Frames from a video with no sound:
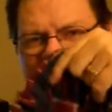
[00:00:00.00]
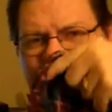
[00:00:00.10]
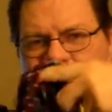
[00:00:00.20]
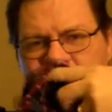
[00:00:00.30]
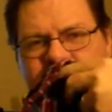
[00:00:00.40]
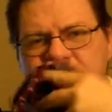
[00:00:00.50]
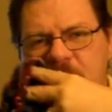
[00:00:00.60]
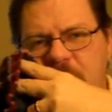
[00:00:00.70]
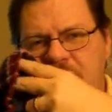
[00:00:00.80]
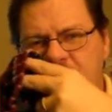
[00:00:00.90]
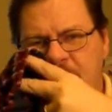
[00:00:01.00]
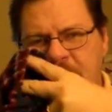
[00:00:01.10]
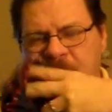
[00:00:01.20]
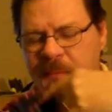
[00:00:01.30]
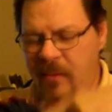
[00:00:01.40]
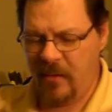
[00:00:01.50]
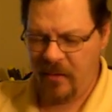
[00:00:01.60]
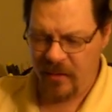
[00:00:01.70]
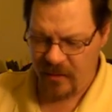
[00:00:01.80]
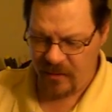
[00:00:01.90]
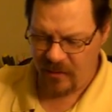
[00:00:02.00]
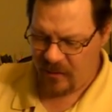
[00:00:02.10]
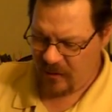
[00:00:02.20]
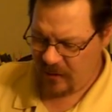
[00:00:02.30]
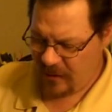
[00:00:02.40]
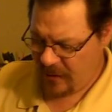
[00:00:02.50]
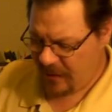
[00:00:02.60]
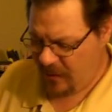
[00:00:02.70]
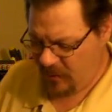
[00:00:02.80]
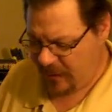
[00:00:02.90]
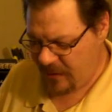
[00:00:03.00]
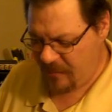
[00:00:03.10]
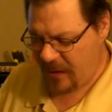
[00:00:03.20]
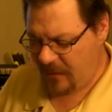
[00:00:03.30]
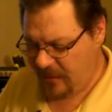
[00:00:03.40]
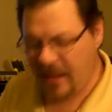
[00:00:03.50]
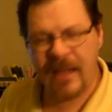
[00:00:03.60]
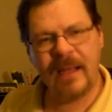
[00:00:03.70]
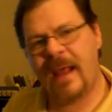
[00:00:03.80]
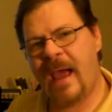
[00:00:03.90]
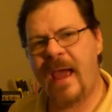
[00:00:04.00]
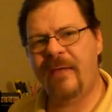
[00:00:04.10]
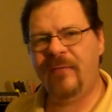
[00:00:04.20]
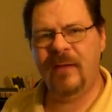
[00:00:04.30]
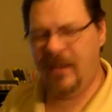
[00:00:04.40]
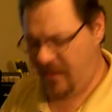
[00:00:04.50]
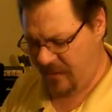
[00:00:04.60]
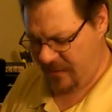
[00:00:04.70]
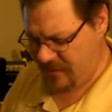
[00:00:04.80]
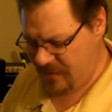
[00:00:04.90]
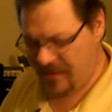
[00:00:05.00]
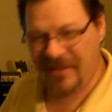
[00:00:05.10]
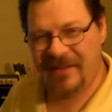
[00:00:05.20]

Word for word: And they're only this big around and I can only get about a leg and a half in there and just